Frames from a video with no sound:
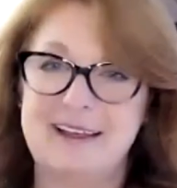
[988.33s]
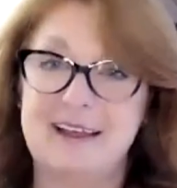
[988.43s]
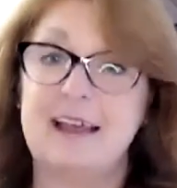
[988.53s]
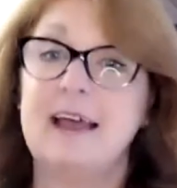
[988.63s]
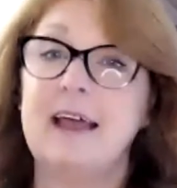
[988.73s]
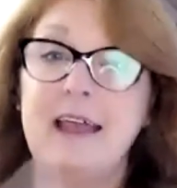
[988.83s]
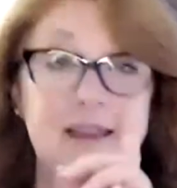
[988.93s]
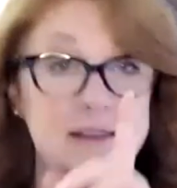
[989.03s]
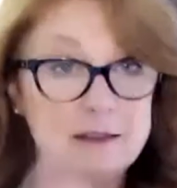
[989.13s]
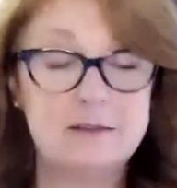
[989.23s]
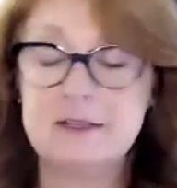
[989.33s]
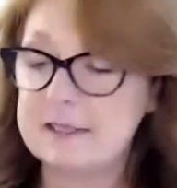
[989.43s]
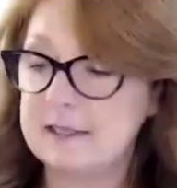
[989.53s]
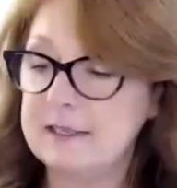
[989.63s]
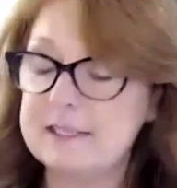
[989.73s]
And this
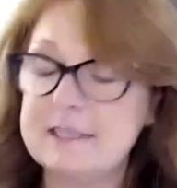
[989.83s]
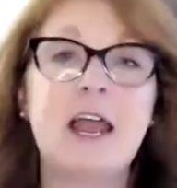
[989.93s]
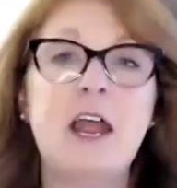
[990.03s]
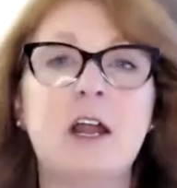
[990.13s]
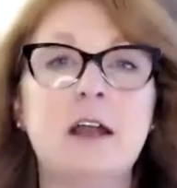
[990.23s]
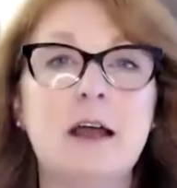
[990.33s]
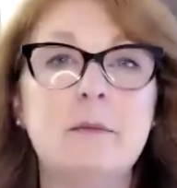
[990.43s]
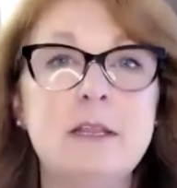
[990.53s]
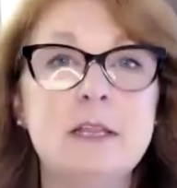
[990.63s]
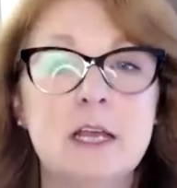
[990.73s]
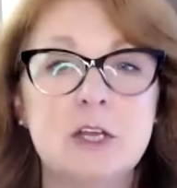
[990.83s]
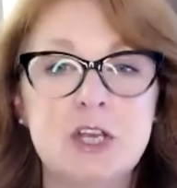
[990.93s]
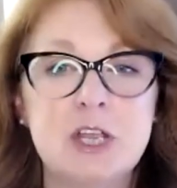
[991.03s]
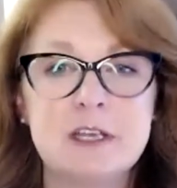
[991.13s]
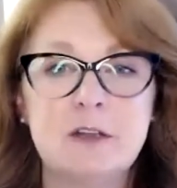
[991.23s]
is her. I mean, she is
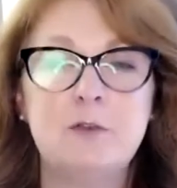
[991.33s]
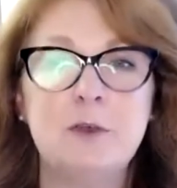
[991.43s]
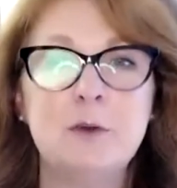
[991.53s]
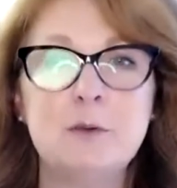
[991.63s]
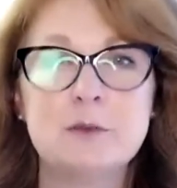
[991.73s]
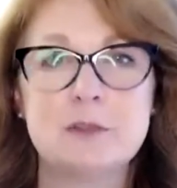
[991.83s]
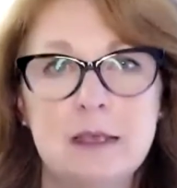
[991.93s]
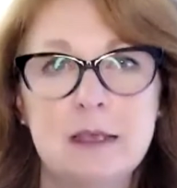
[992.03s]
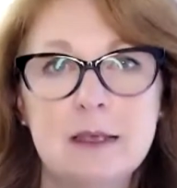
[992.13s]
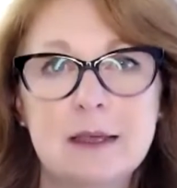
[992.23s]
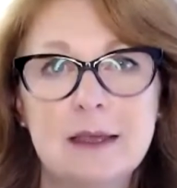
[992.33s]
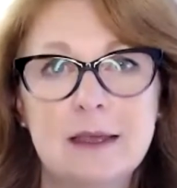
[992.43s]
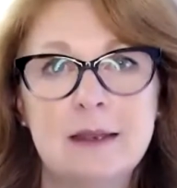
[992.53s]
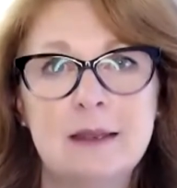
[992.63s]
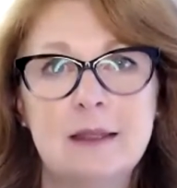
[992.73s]
infusing
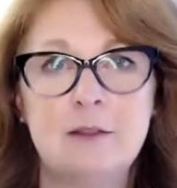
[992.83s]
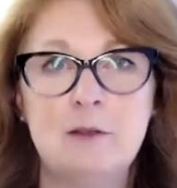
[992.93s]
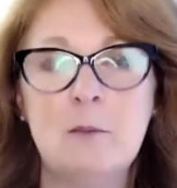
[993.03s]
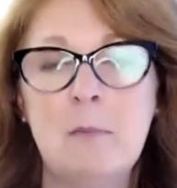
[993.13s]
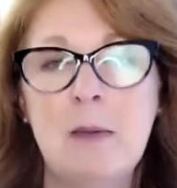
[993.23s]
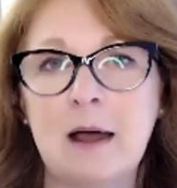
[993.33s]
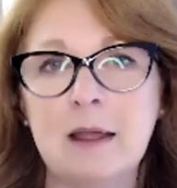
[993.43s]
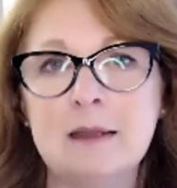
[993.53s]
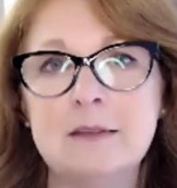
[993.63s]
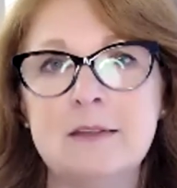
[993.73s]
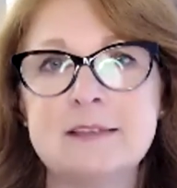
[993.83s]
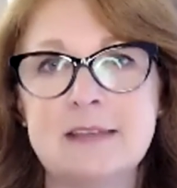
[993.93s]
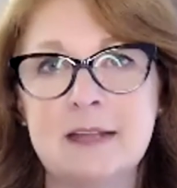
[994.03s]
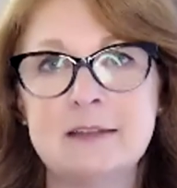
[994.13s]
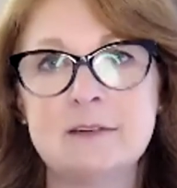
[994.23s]
in your mind the
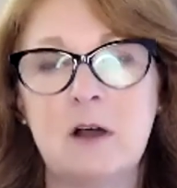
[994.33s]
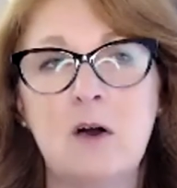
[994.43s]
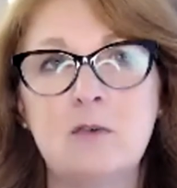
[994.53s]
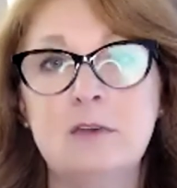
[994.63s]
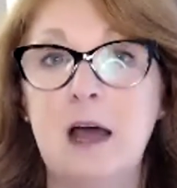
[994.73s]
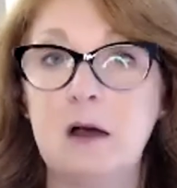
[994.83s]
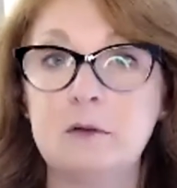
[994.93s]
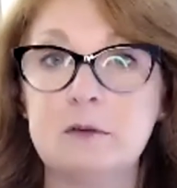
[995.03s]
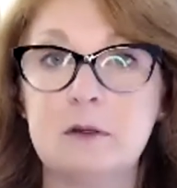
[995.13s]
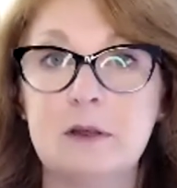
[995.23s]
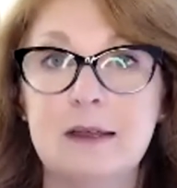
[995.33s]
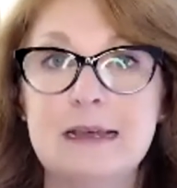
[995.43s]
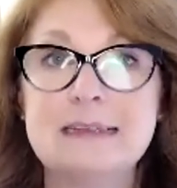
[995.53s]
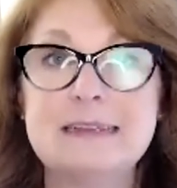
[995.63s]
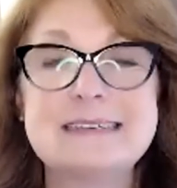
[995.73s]
sense of doubt,
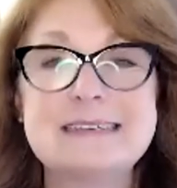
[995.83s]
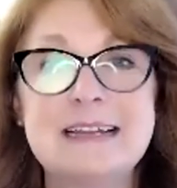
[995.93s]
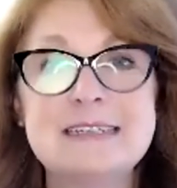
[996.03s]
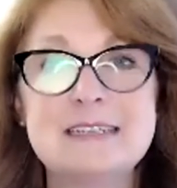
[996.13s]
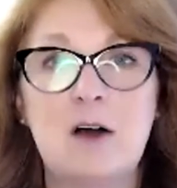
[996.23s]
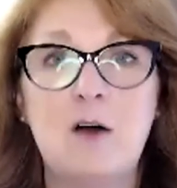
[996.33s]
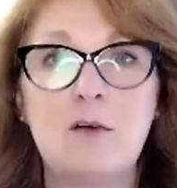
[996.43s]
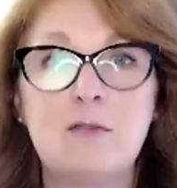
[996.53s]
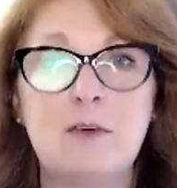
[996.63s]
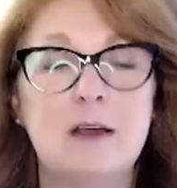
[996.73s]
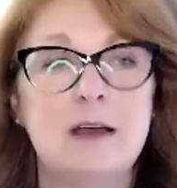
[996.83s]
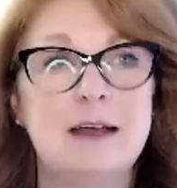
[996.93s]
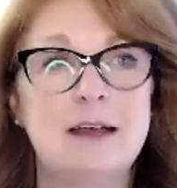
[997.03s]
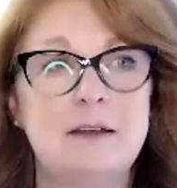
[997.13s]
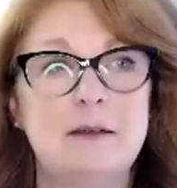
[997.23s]
the sense of
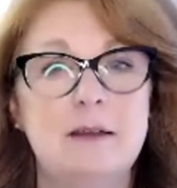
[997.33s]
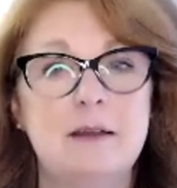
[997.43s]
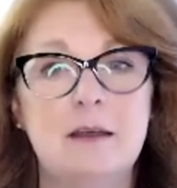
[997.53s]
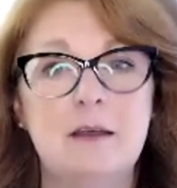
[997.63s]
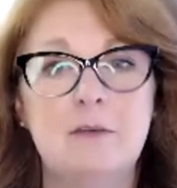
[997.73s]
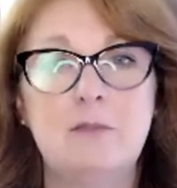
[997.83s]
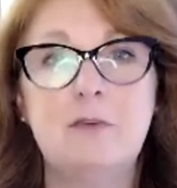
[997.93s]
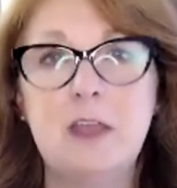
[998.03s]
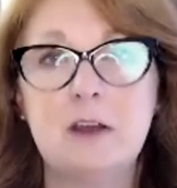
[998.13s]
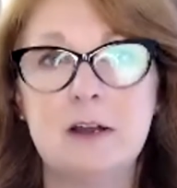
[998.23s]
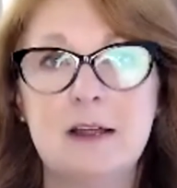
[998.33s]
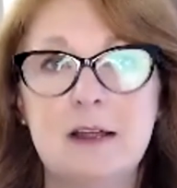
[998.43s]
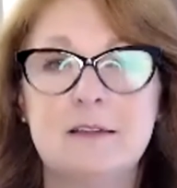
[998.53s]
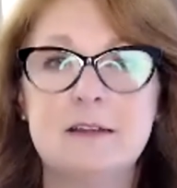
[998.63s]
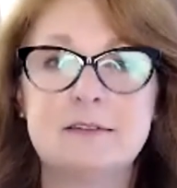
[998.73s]
fear,
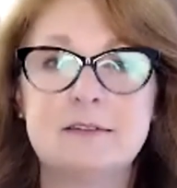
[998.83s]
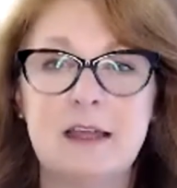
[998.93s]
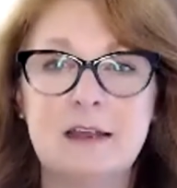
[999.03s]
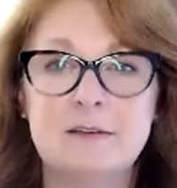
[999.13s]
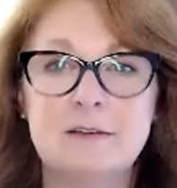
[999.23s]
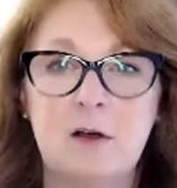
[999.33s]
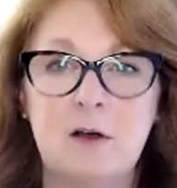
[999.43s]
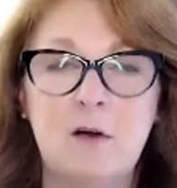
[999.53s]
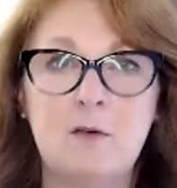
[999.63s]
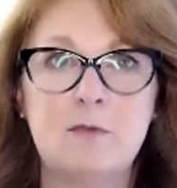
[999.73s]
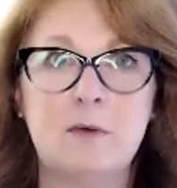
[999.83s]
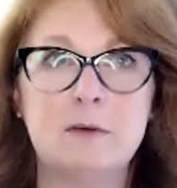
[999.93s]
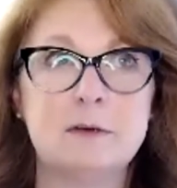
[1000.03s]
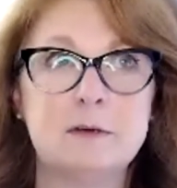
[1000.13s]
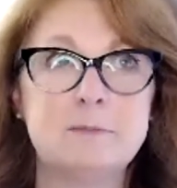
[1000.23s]
the sense of
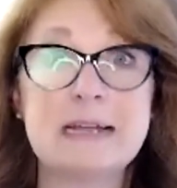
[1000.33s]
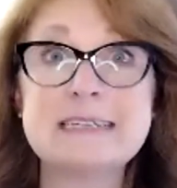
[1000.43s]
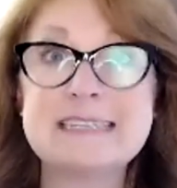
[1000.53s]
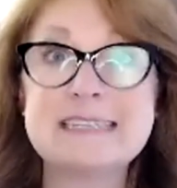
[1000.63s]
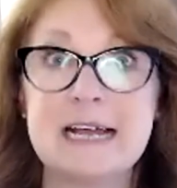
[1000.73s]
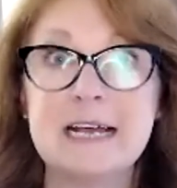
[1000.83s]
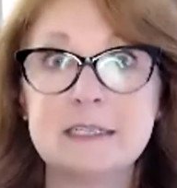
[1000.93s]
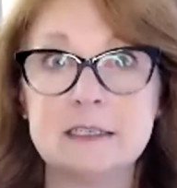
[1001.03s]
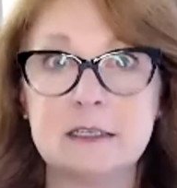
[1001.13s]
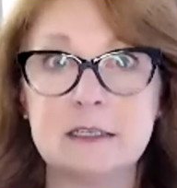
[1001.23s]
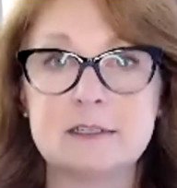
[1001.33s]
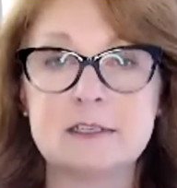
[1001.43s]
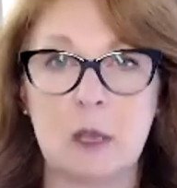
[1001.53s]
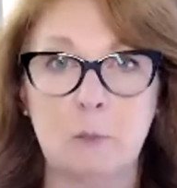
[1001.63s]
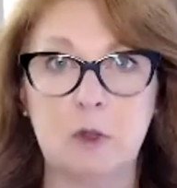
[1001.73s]
uncertainty that
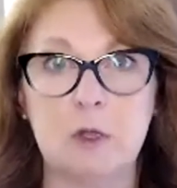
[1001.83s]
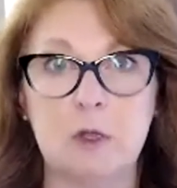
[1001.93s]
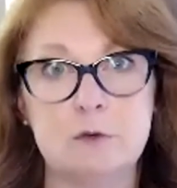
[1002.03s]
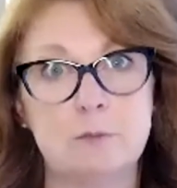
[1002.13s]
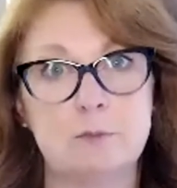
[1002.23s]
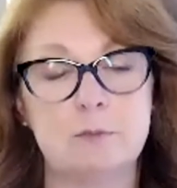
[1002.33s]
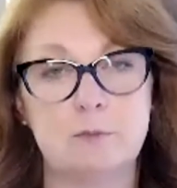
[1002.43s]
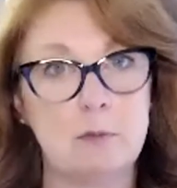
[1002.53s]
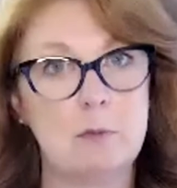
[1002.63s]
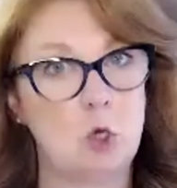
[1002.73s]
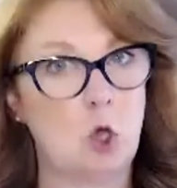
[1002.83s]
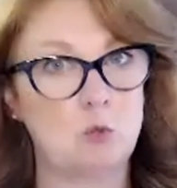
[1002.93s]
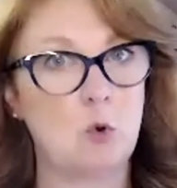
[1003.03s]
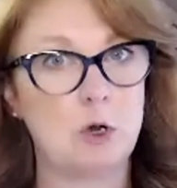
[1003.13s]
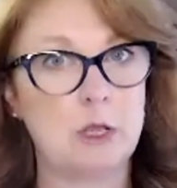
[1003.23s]
something is probably not
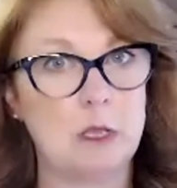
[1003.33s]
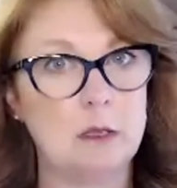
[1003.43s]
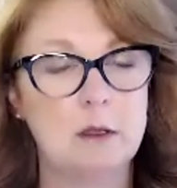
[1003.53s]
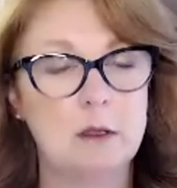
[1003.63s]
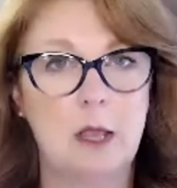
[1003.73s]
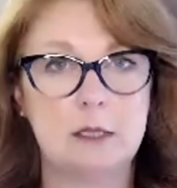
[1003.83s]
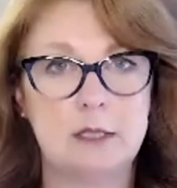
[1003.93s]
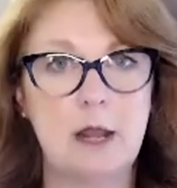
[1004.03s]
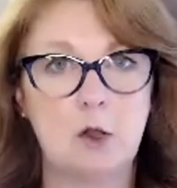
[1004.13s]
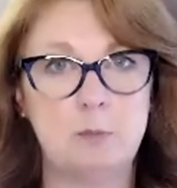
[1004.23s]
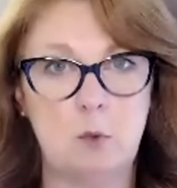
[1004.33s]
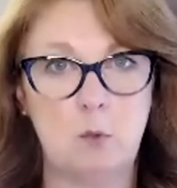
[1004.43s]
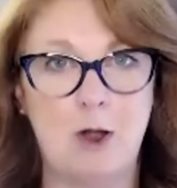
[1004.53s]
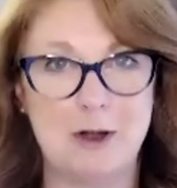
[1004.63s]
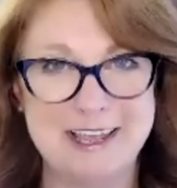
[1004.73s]
working. It cannot be
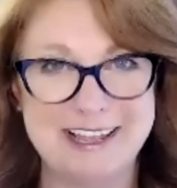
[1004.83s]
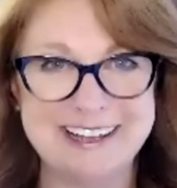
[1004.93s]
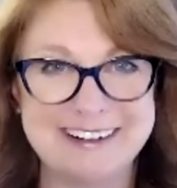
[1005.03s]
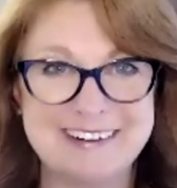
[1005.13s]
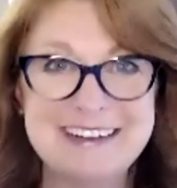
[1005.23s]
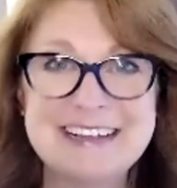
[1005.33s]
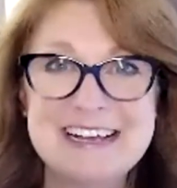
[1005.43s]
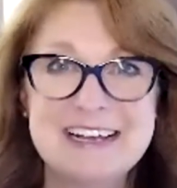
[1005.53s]
working, right?